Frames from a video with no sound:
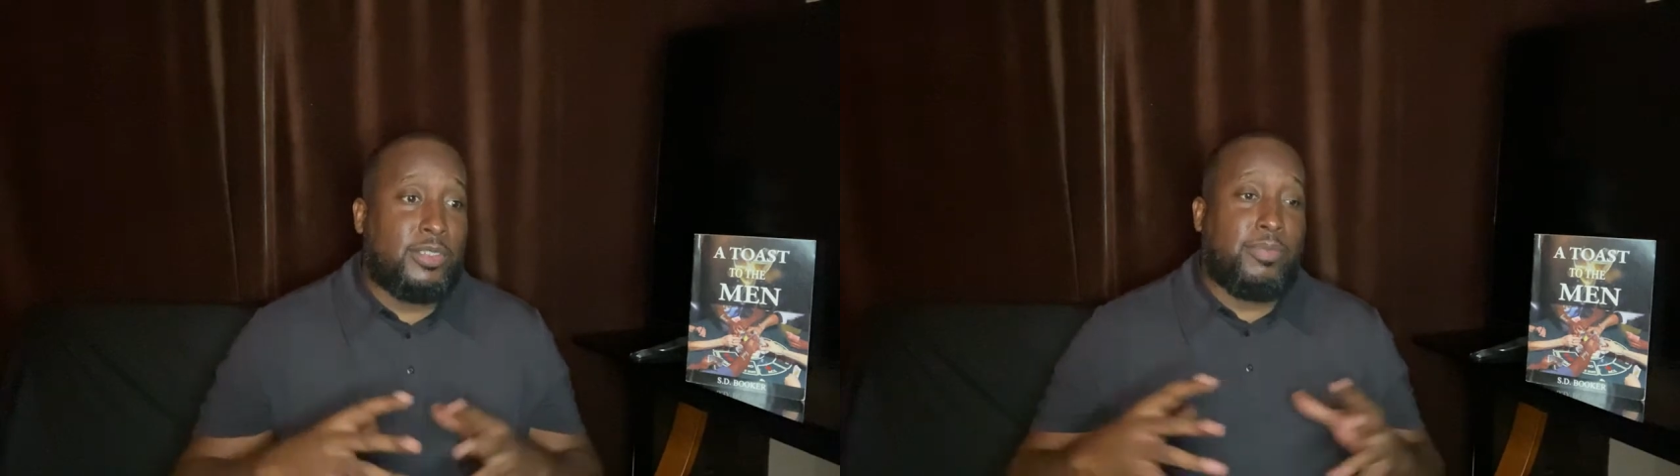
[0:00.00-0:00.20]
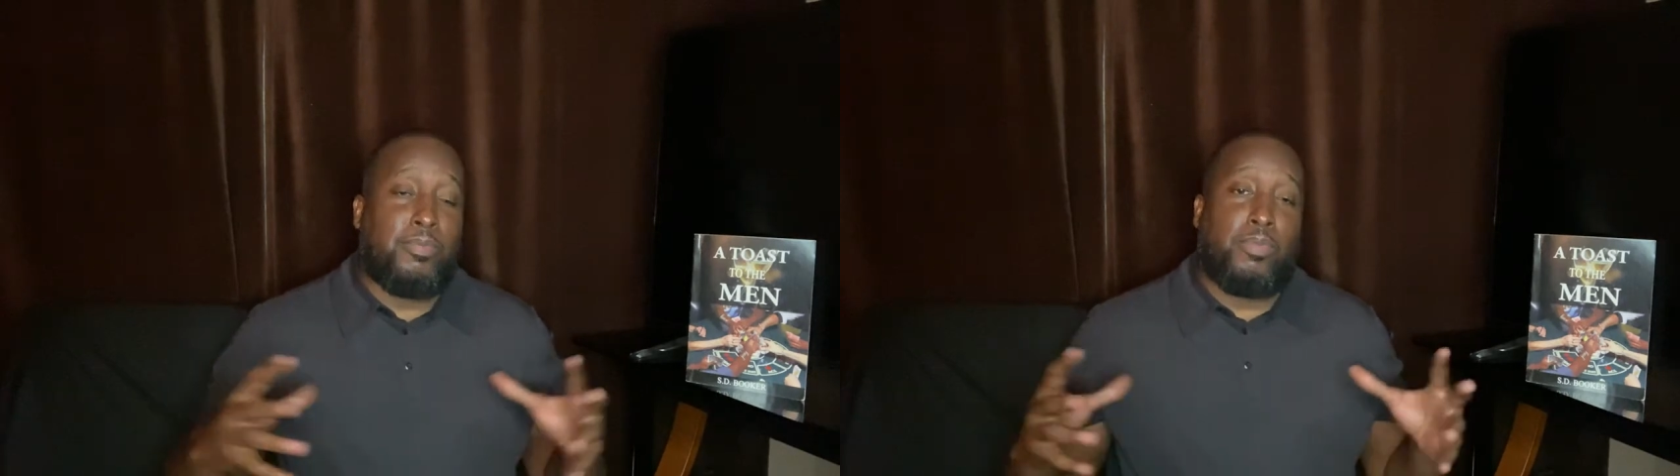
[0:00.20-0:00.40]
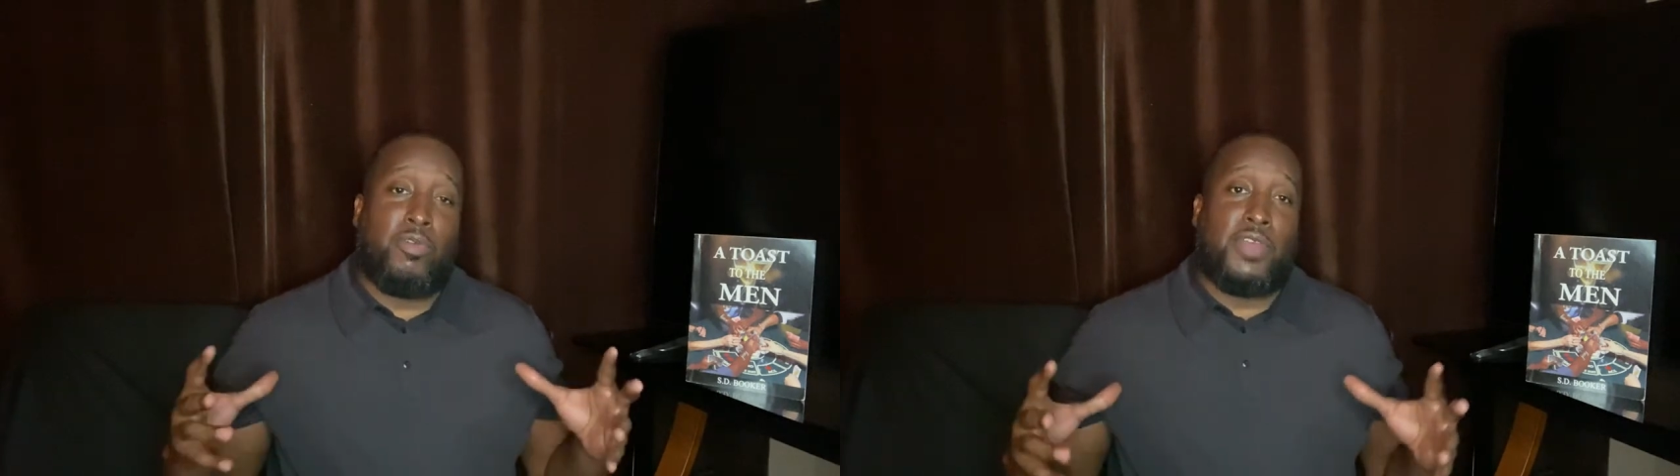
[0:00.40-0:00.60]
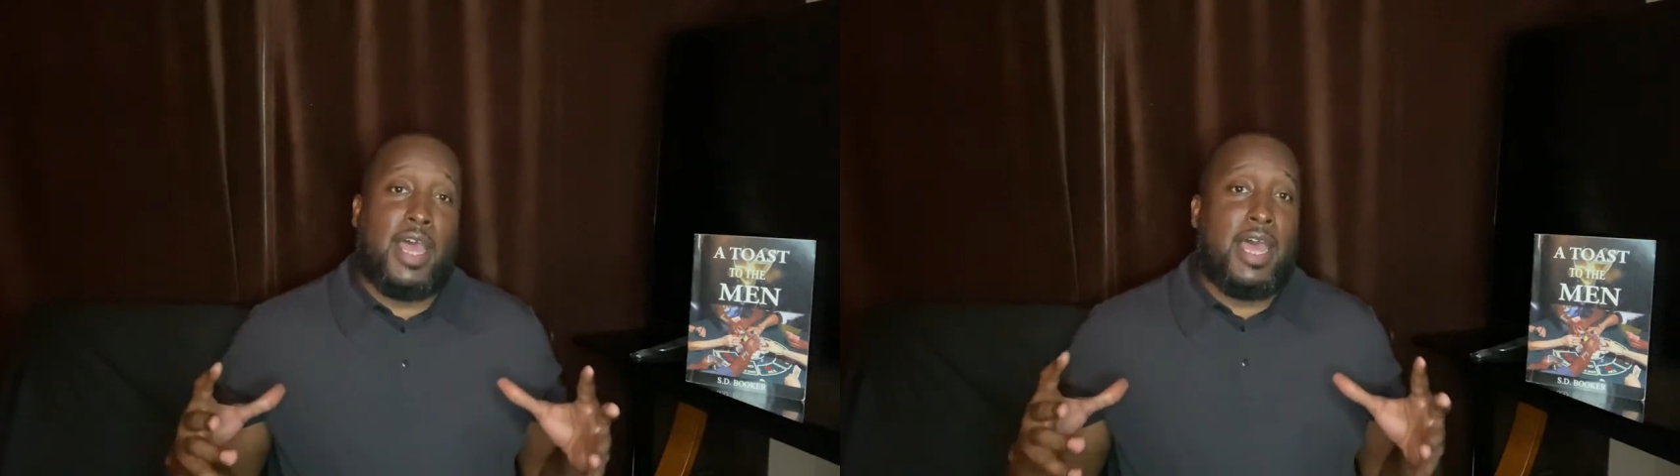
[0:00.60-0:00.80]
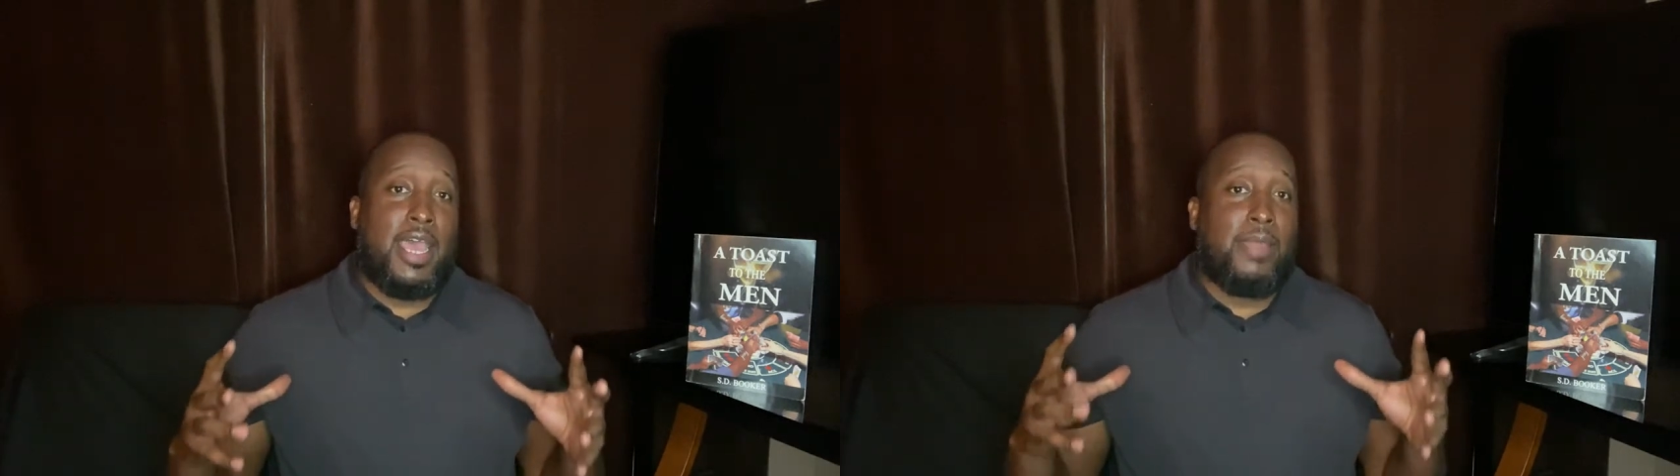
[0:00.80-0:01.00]
So
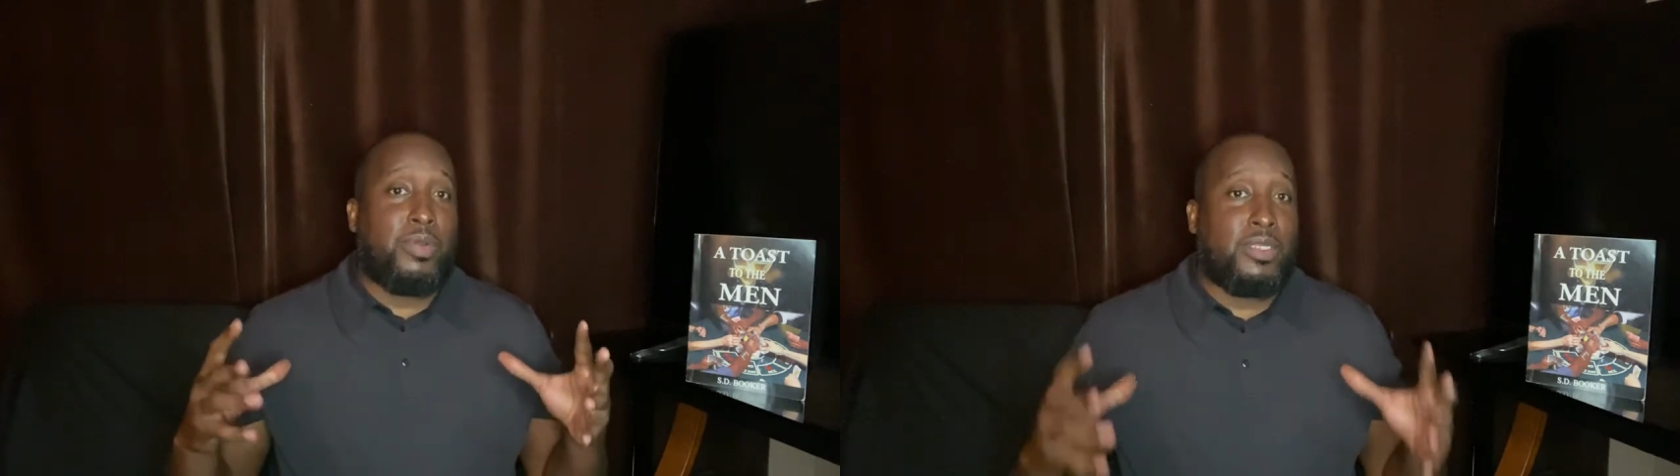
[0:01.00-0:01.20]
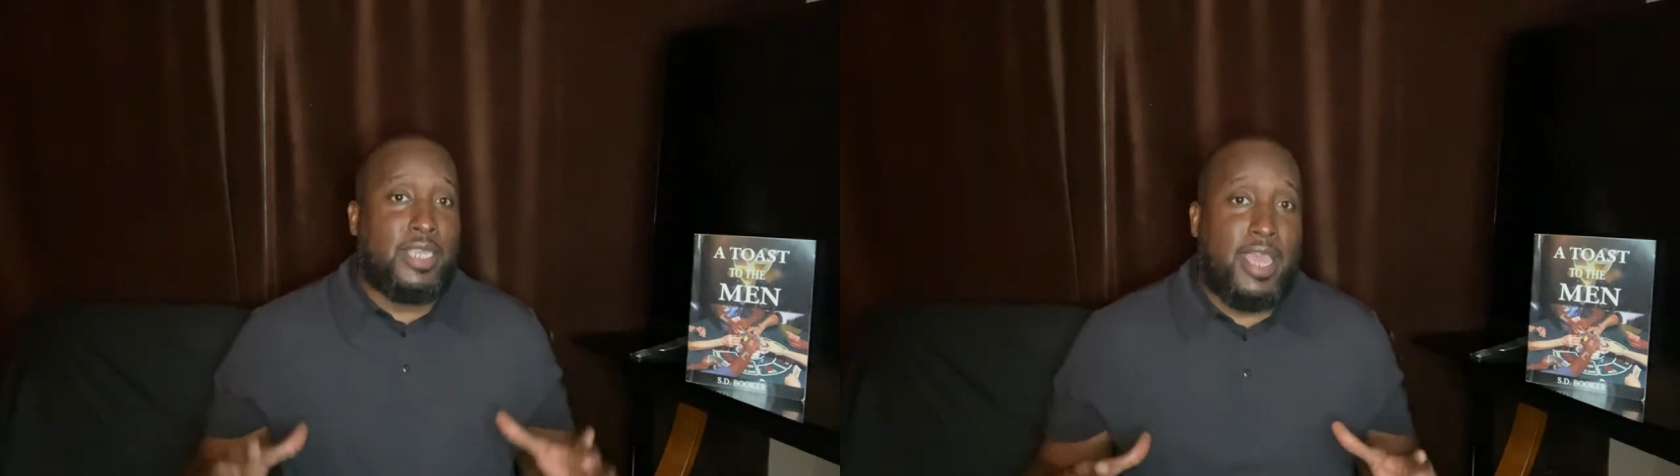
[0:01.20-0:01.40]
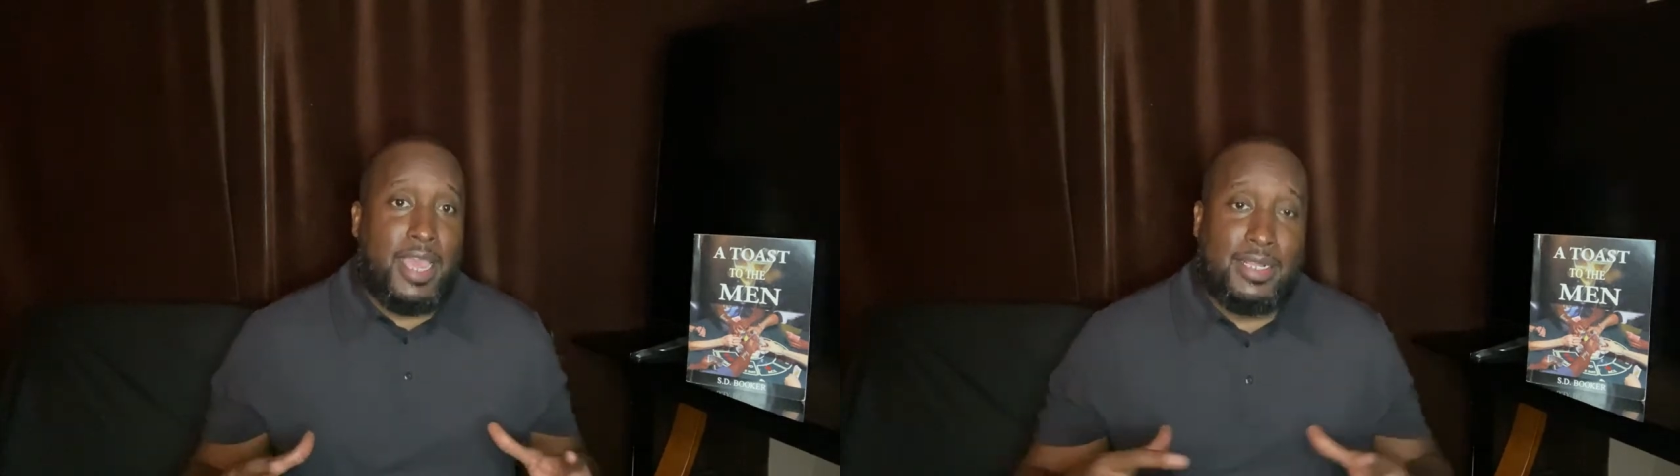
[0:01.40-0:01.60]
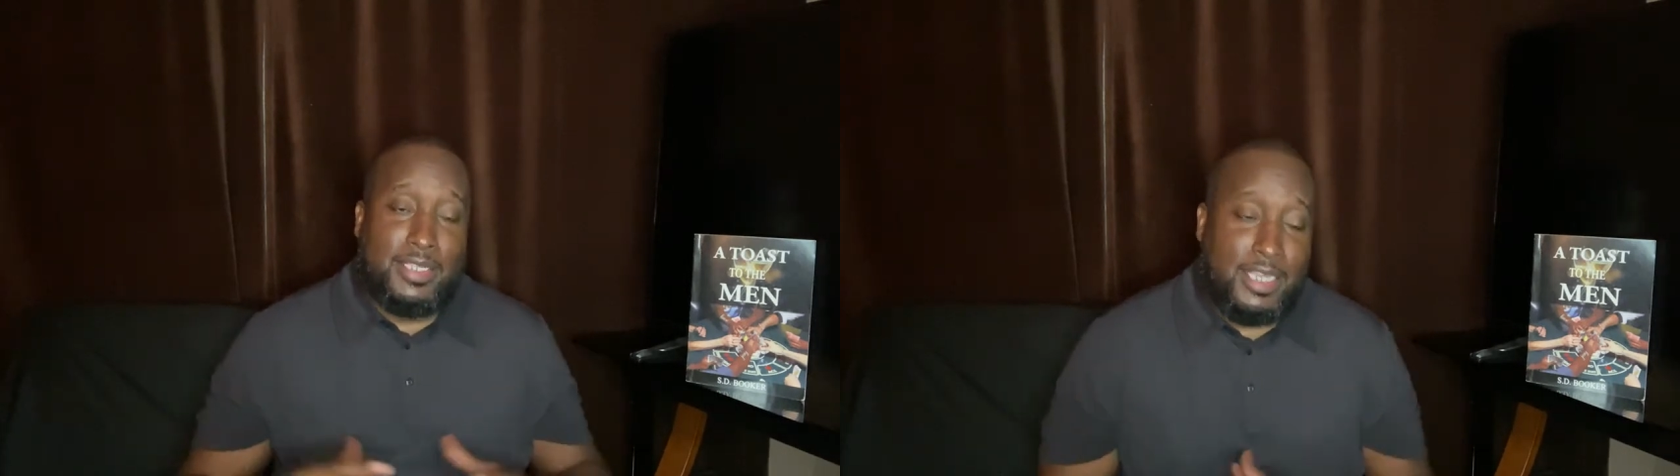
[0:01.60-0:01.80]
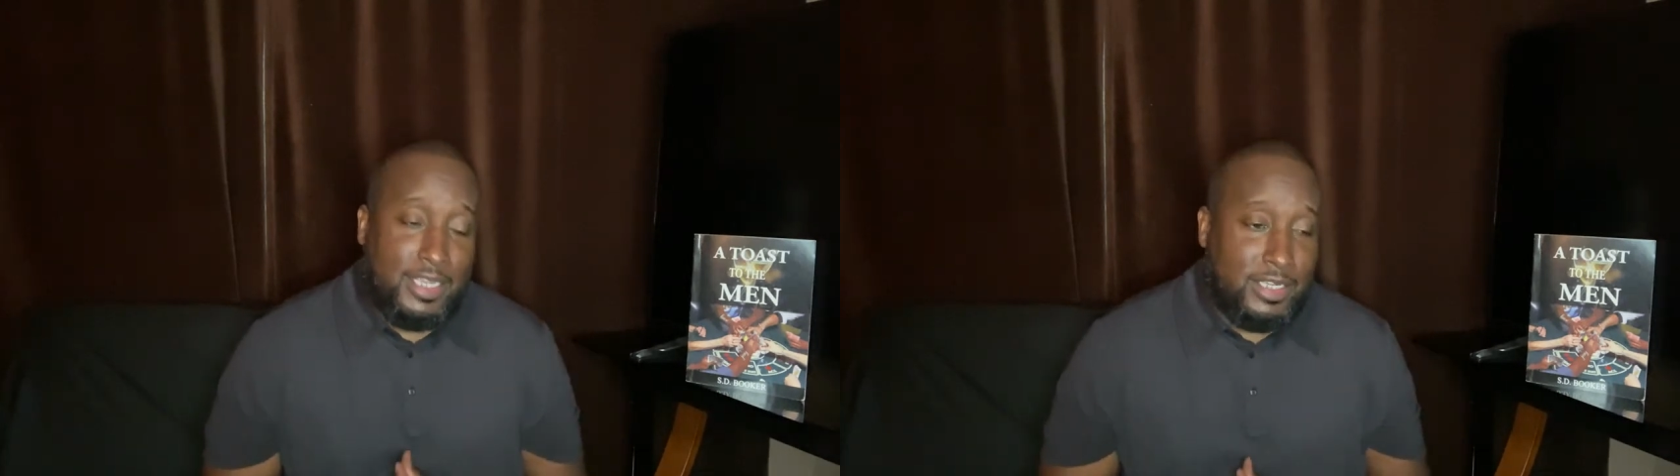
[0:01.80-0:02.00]
provide, protect,
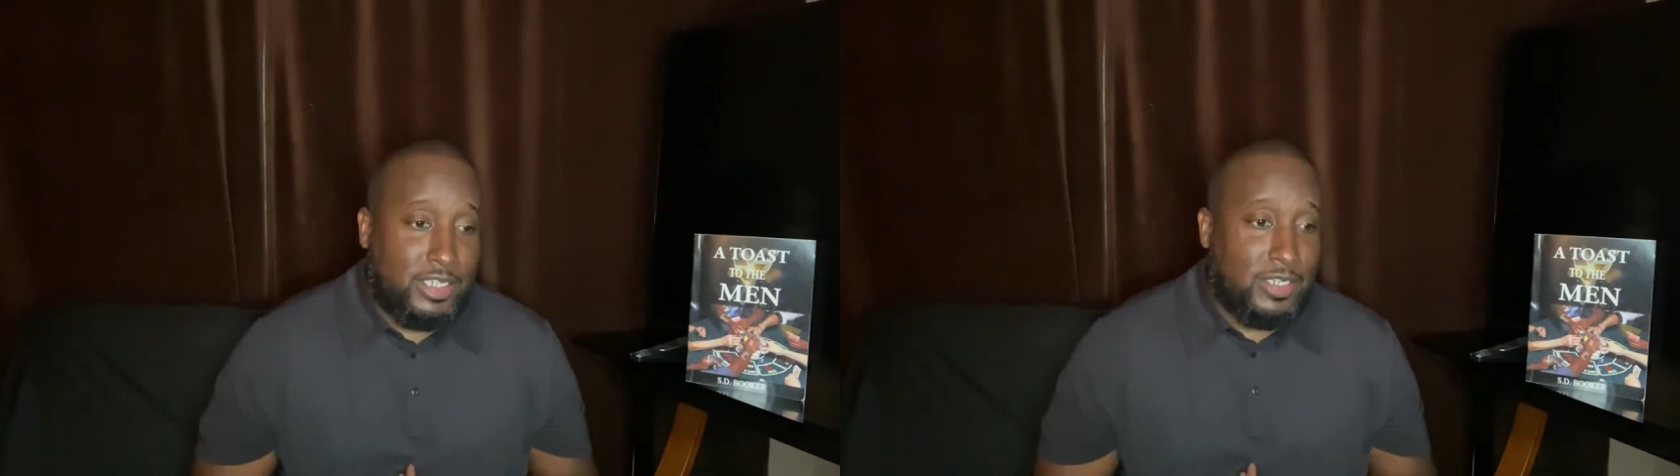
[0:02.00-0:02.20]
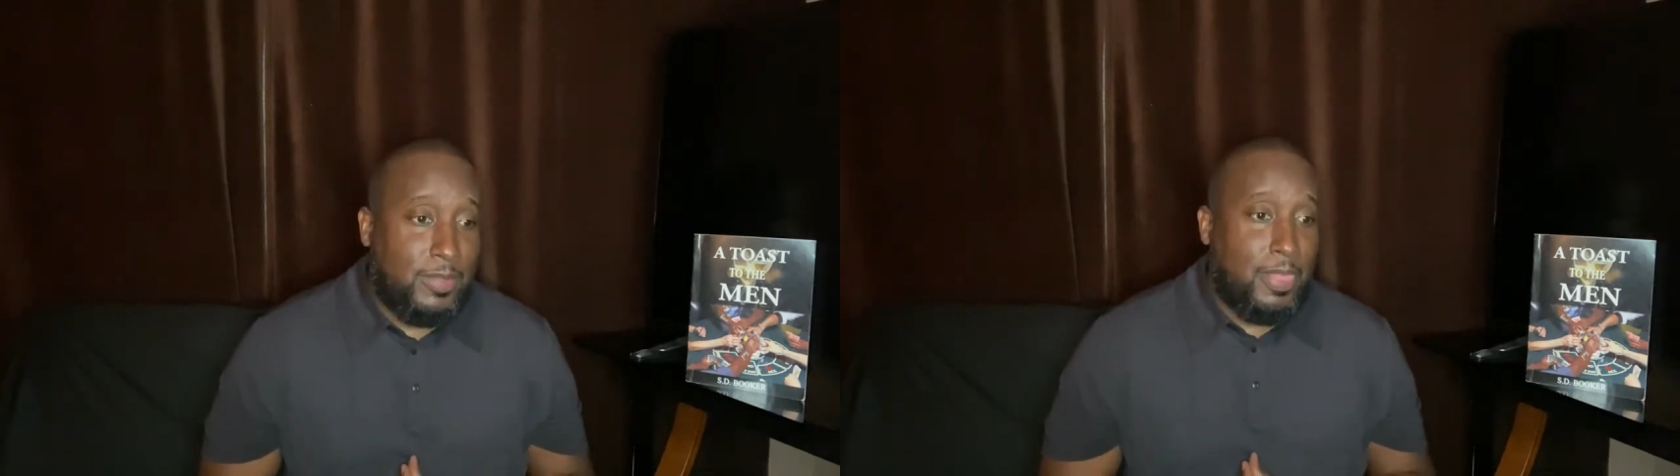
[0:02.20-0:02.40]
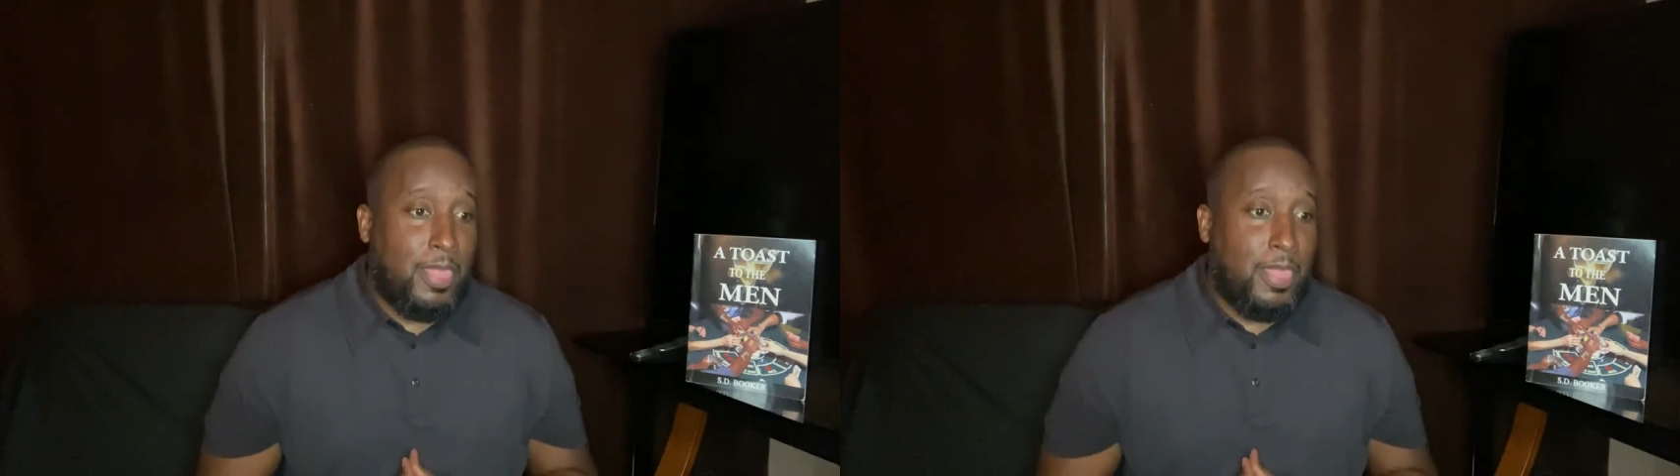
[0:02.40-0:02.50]
teach.